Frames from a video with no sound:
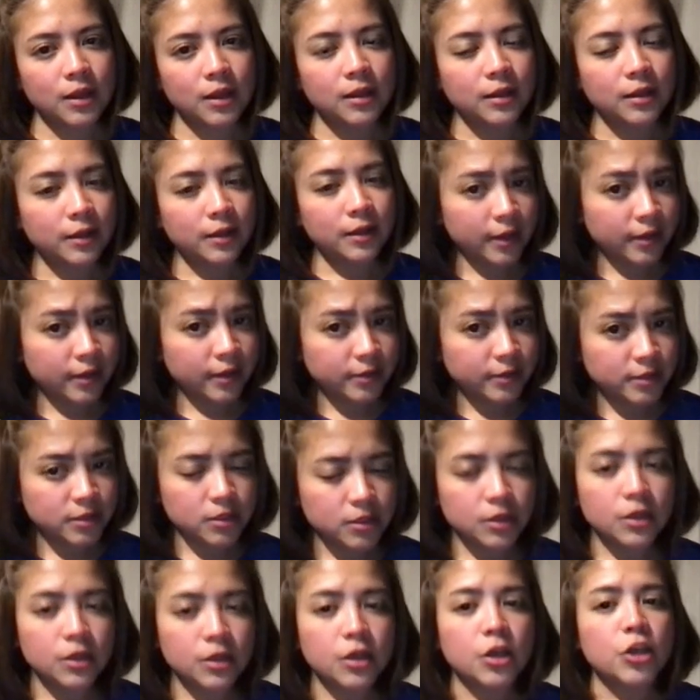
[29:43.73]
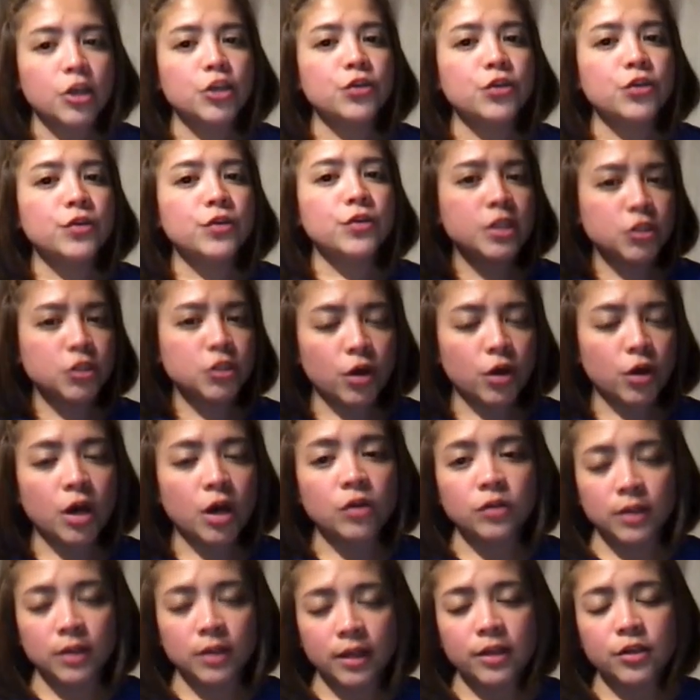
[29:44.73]
Next, you need to
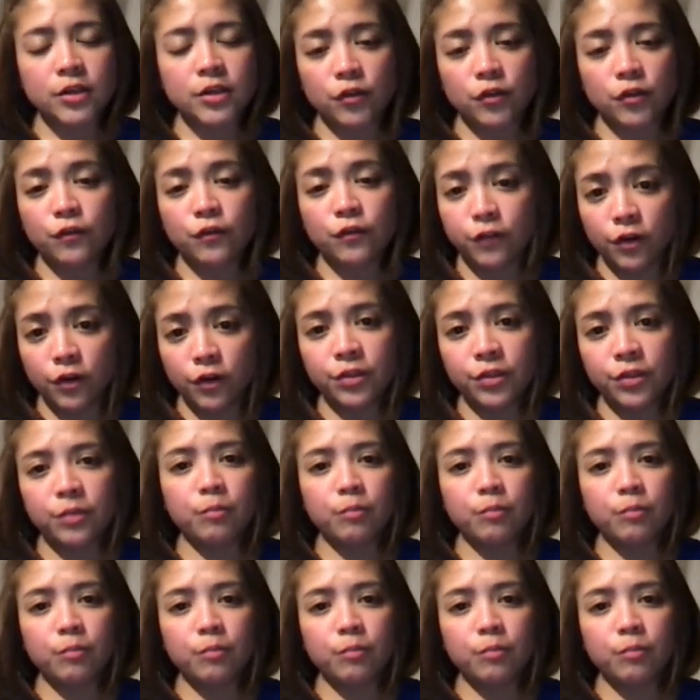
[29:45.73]
outline your fourth